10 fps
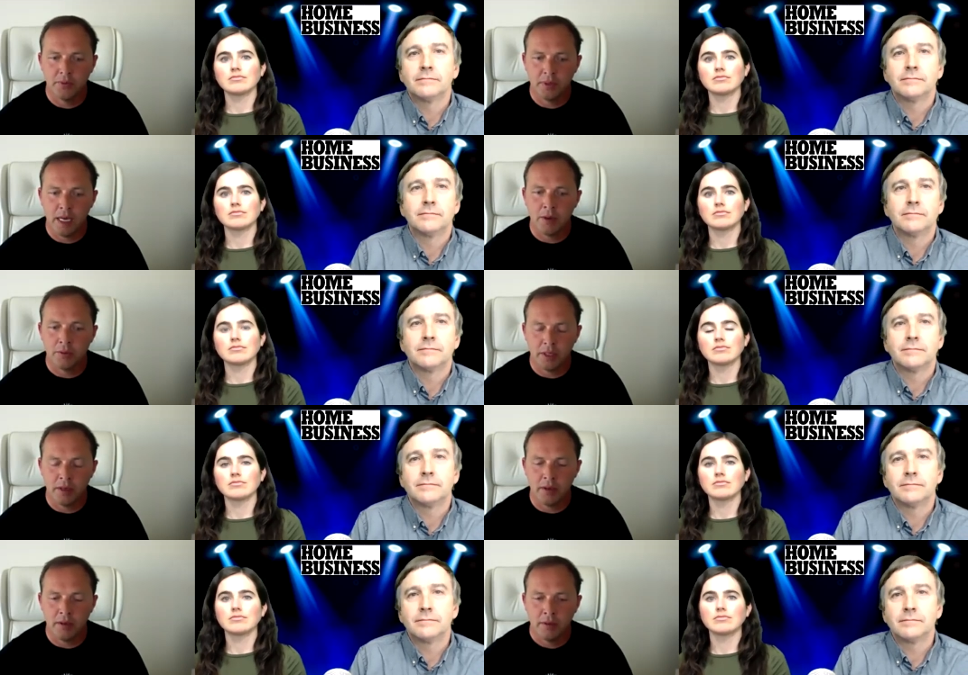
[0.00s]
Speaker 1: Of course,
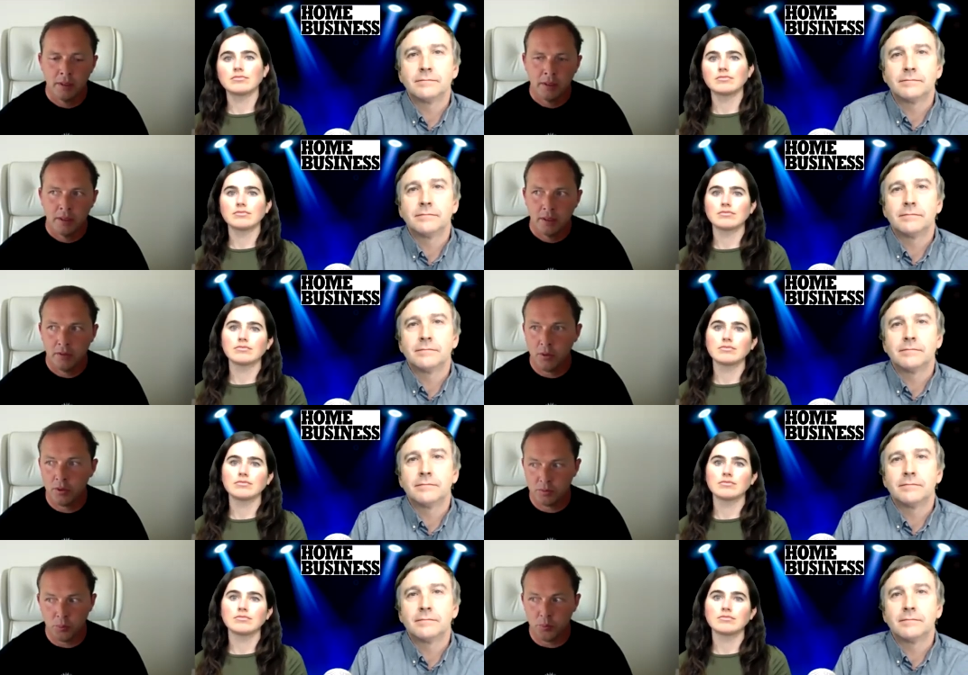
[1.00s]
being in a
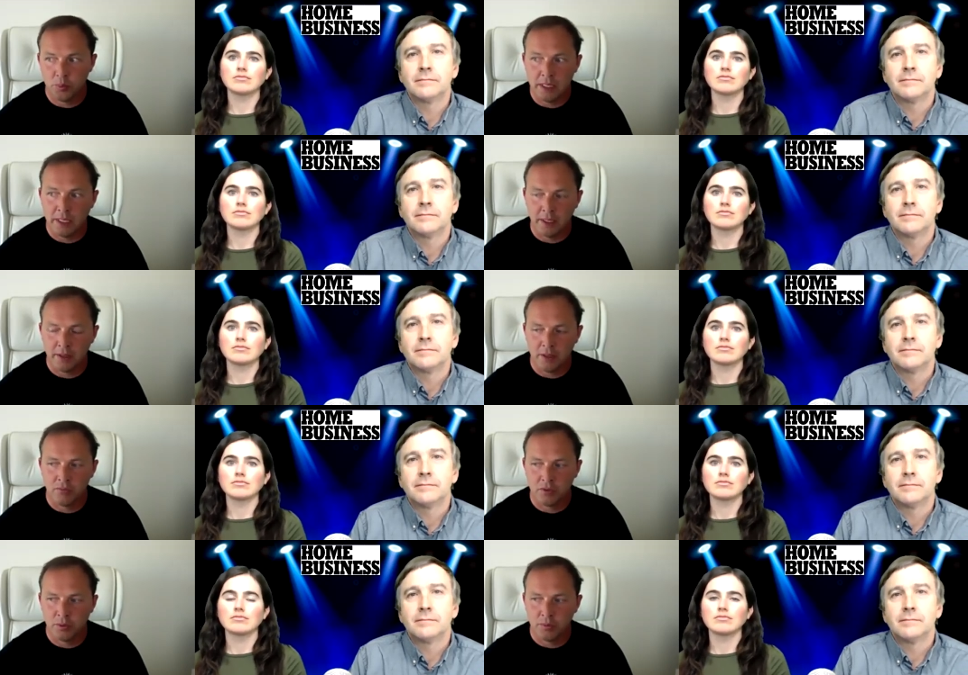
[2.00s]
comfortable place, I
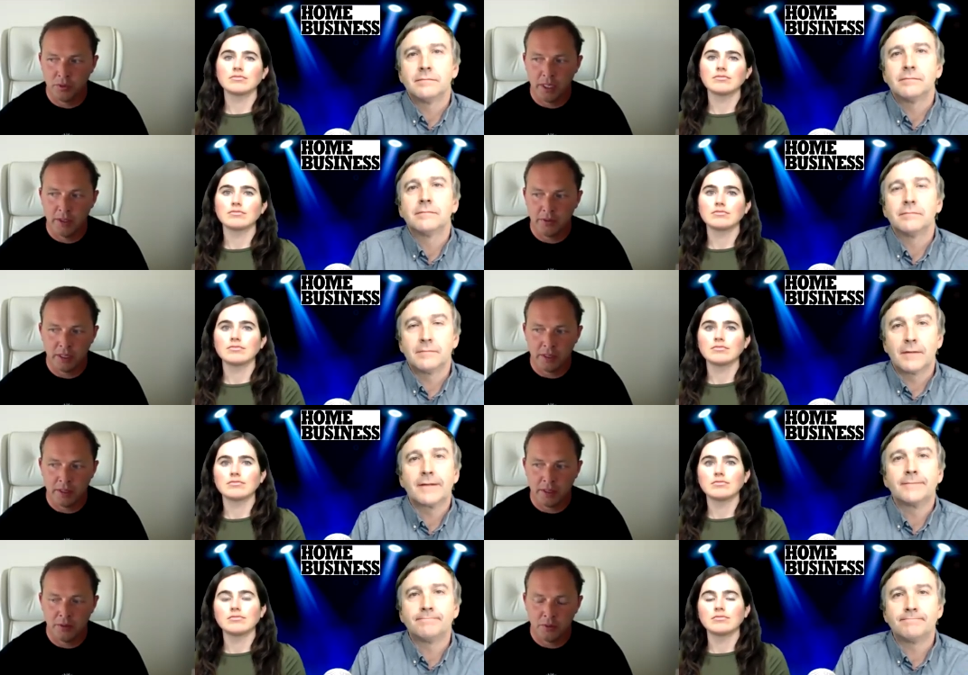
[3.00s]
think not everybody
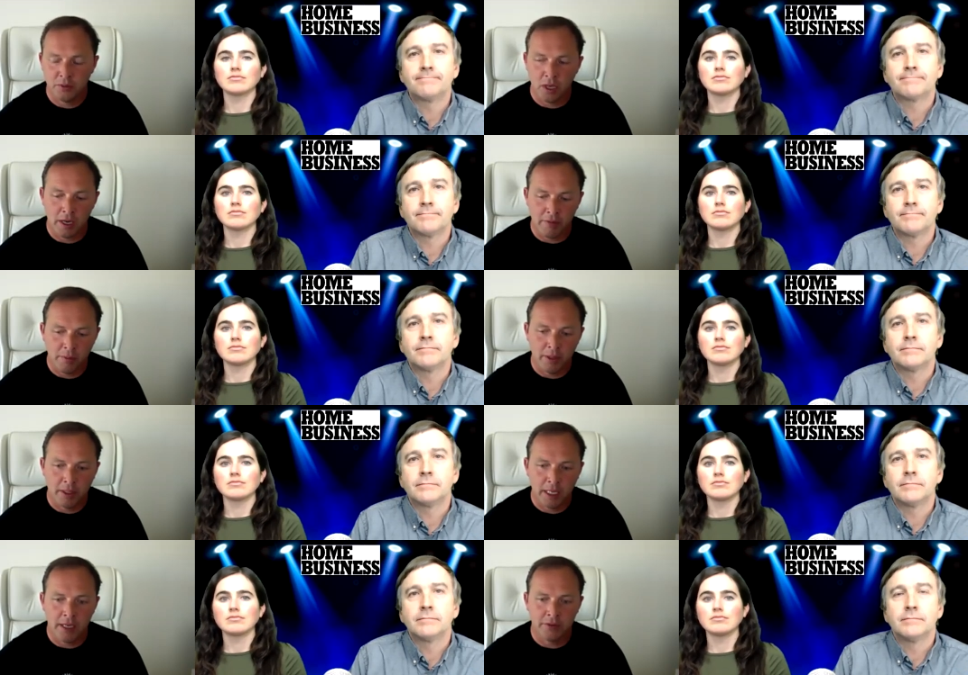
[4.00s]
has the luxury of
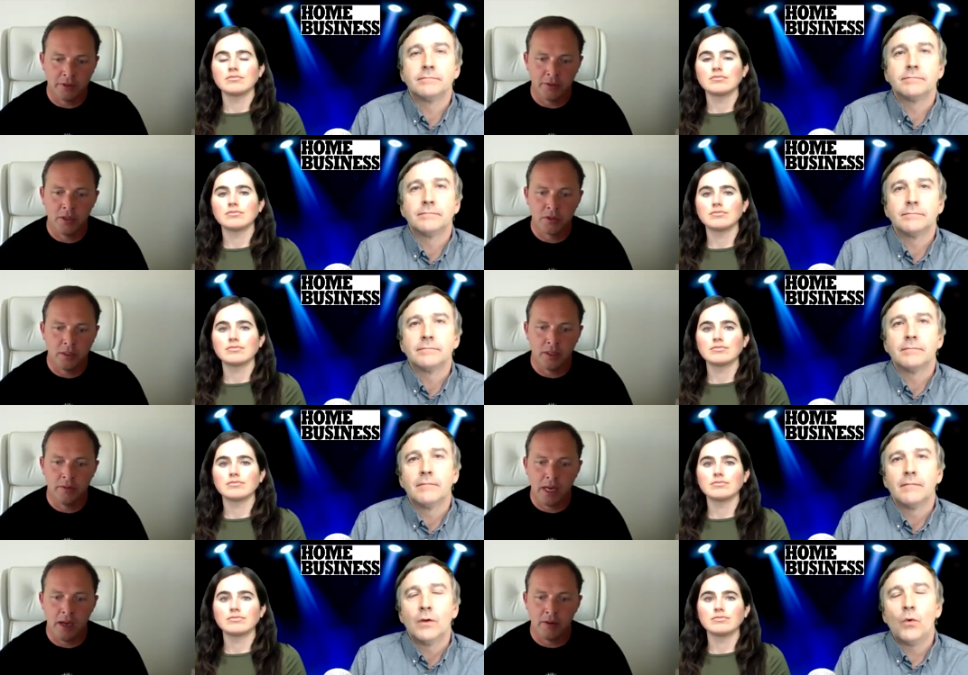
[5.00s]
that, right? So you have to.
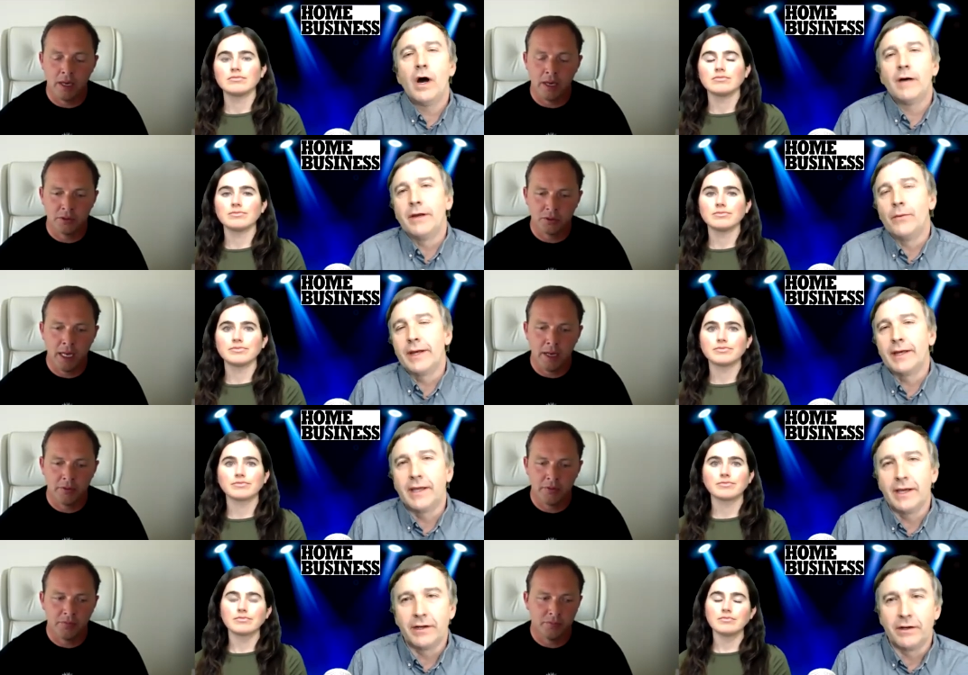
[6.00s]
Speaker 2: Well, I mean, we can
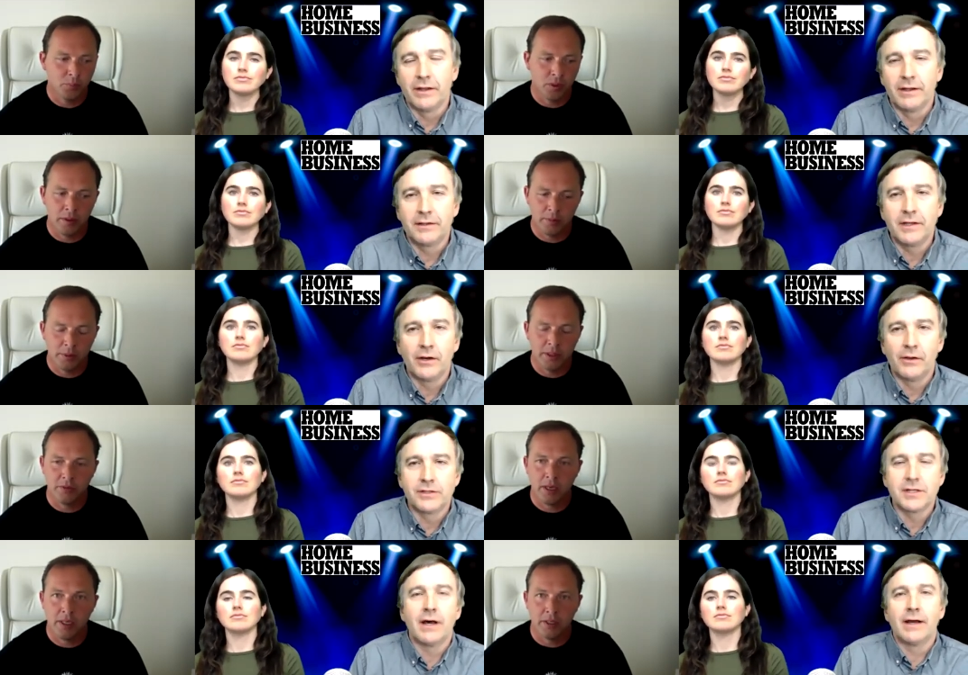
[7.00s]
get into you know
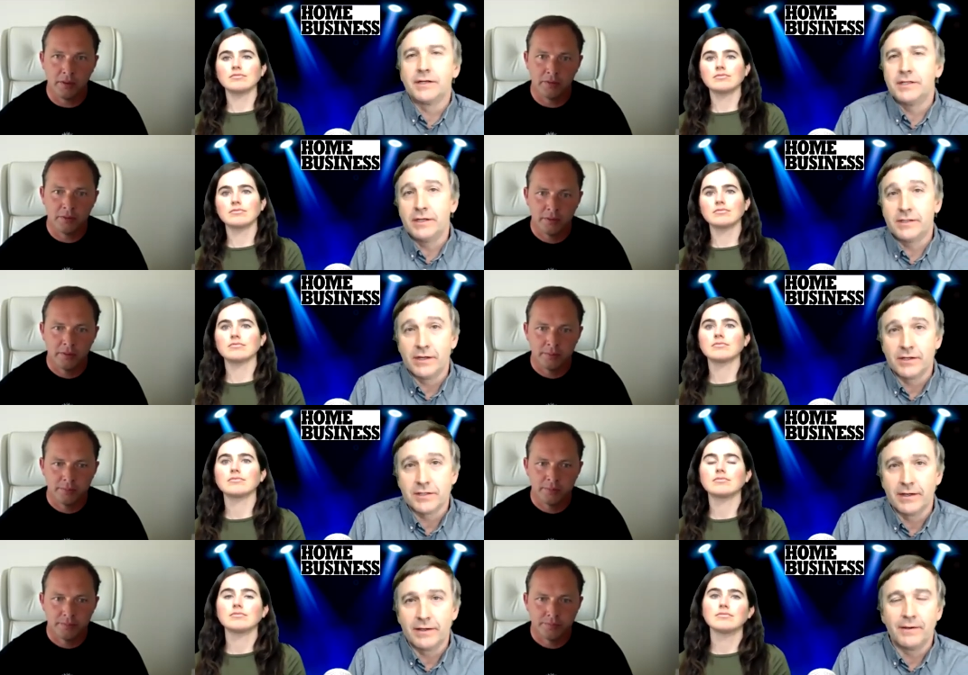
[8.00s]
there's a lot of details
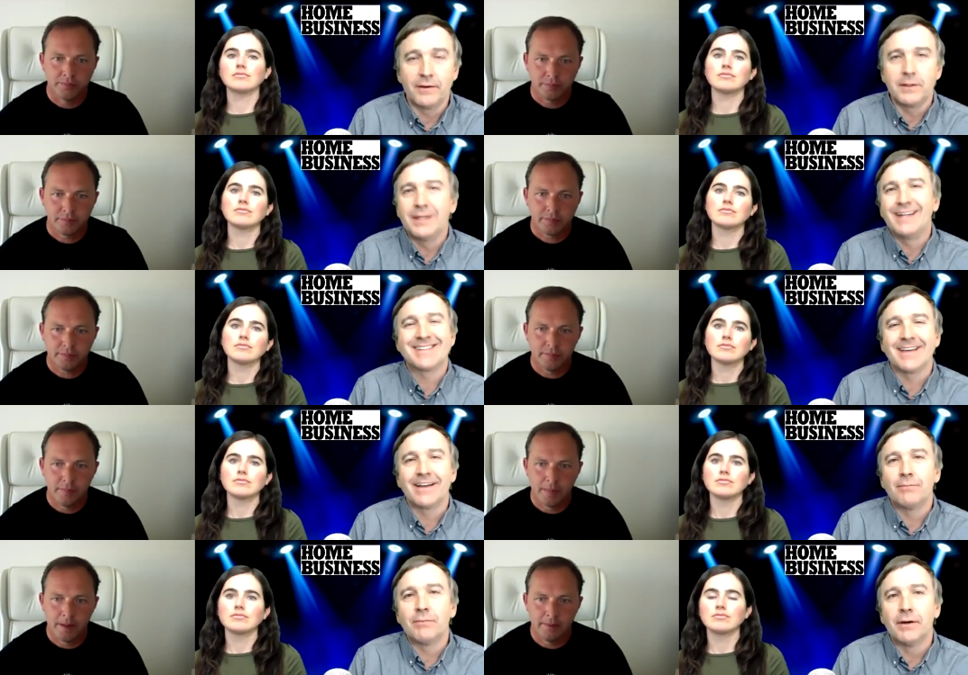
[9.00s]
like you know you need to set
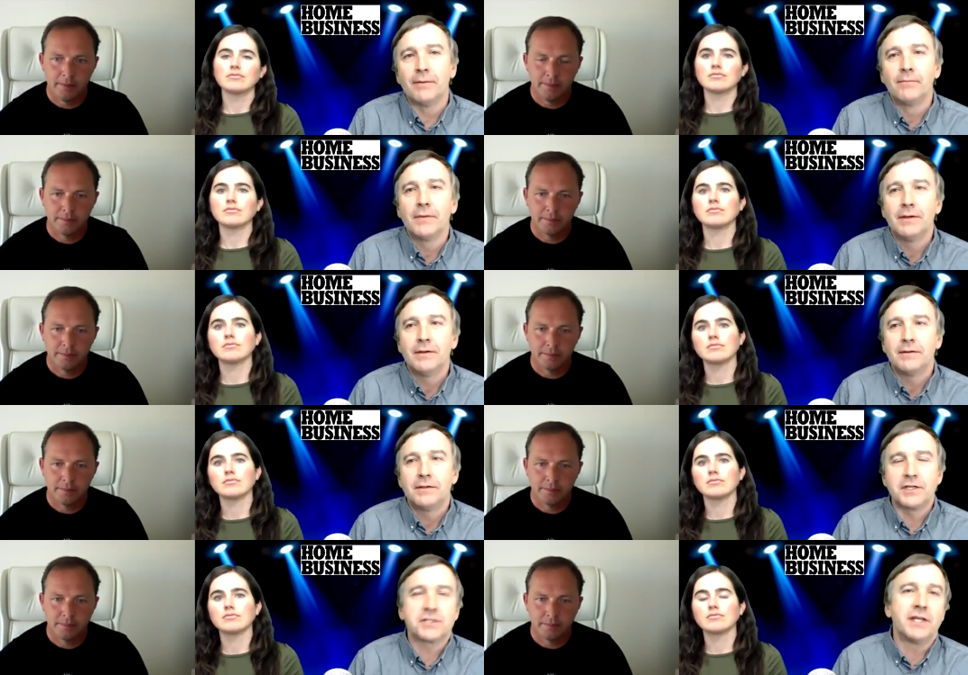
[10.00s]
up a
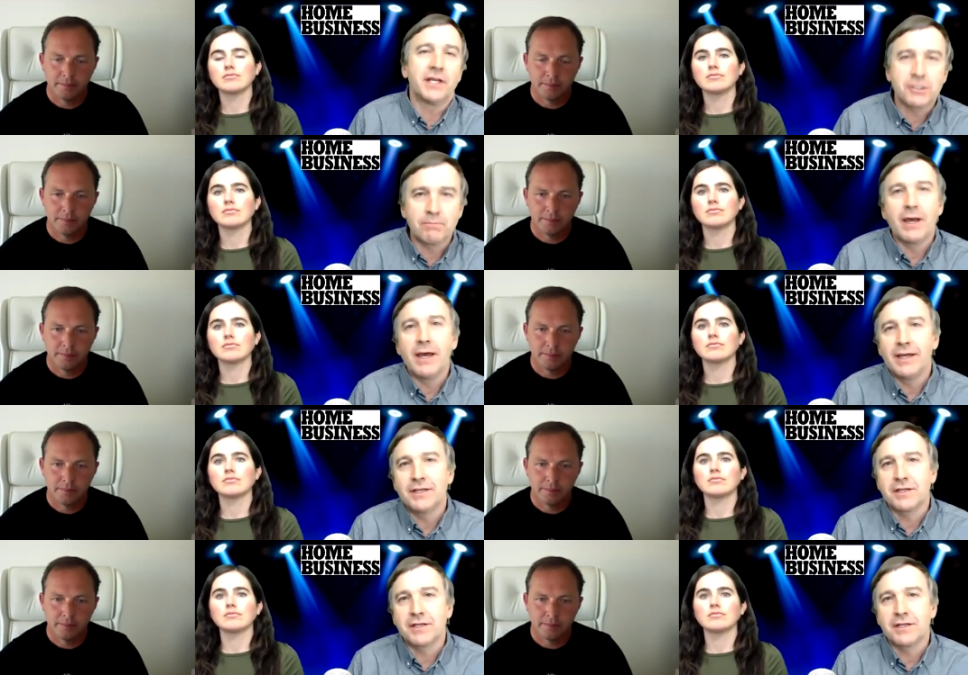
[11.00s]
distinct space